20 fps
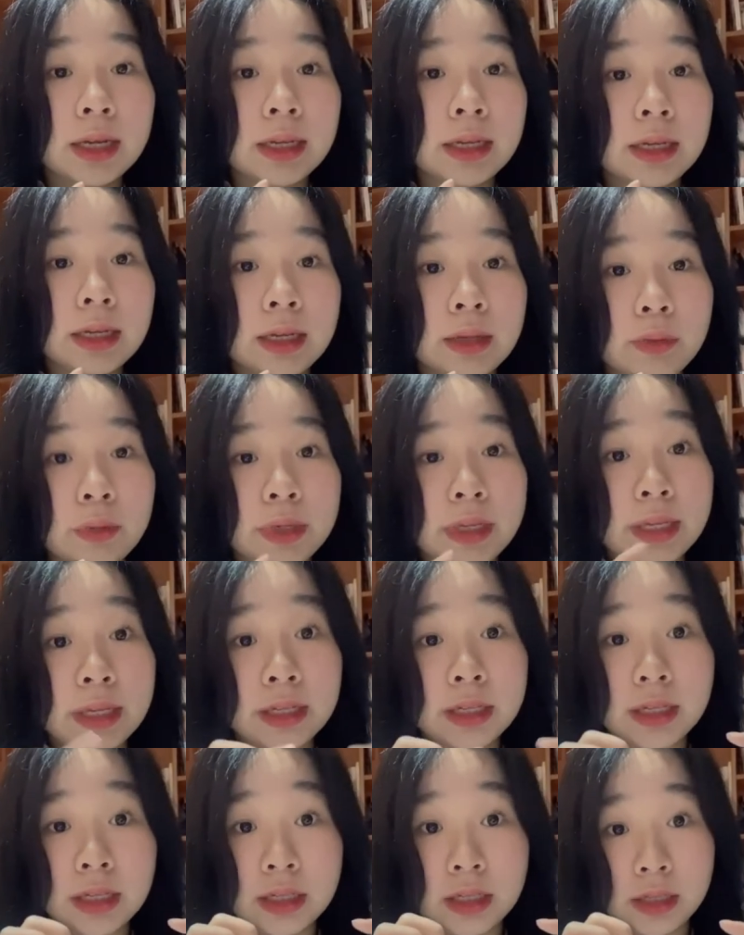within
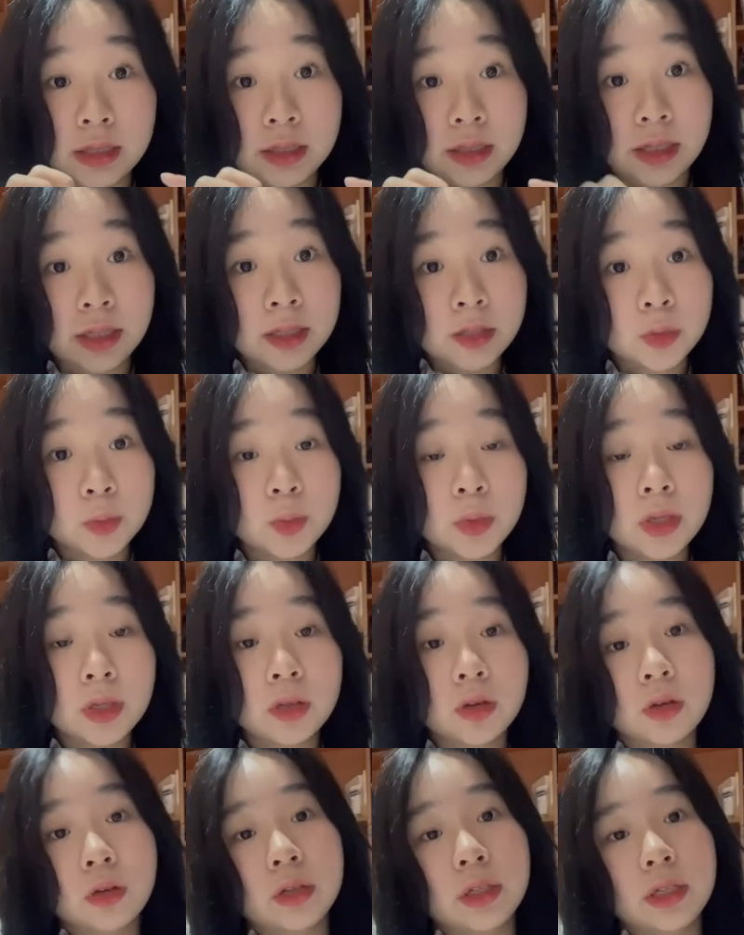in this week
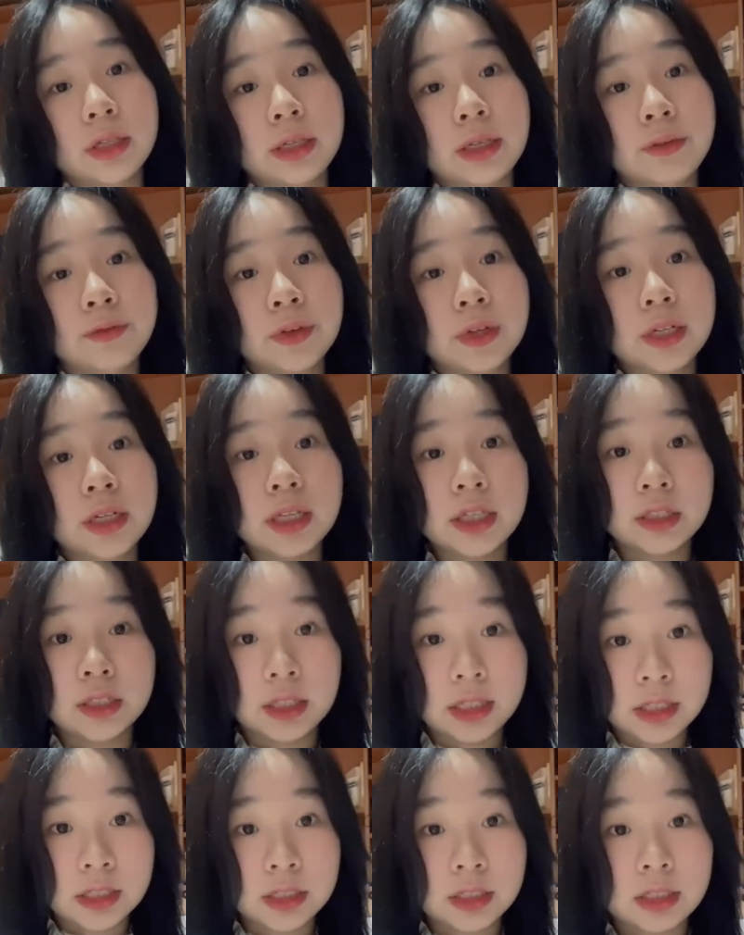or even in
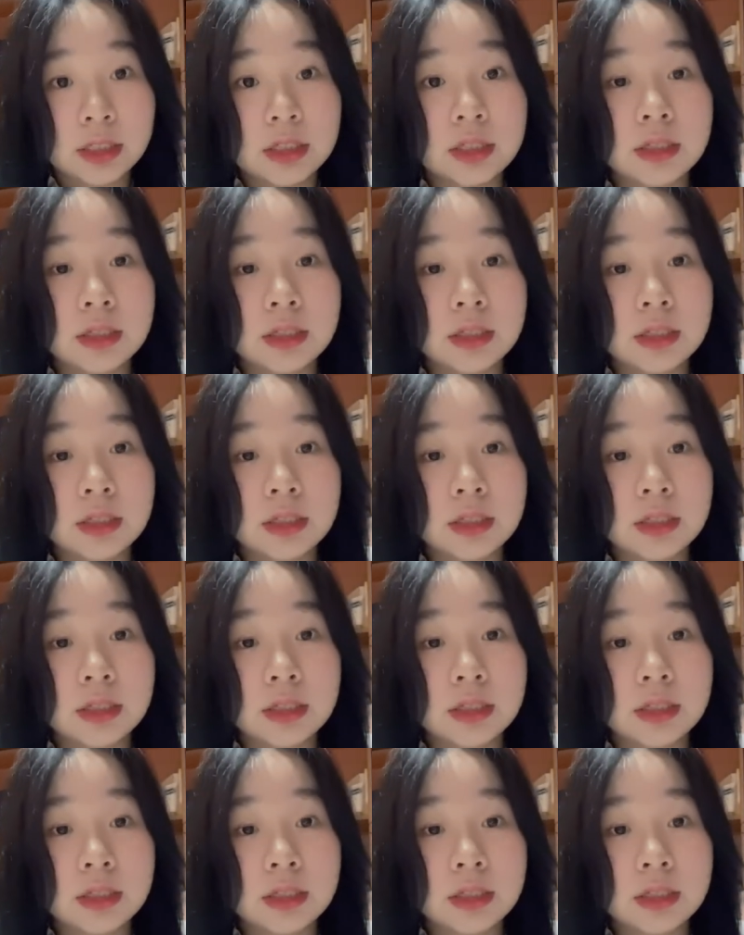this year.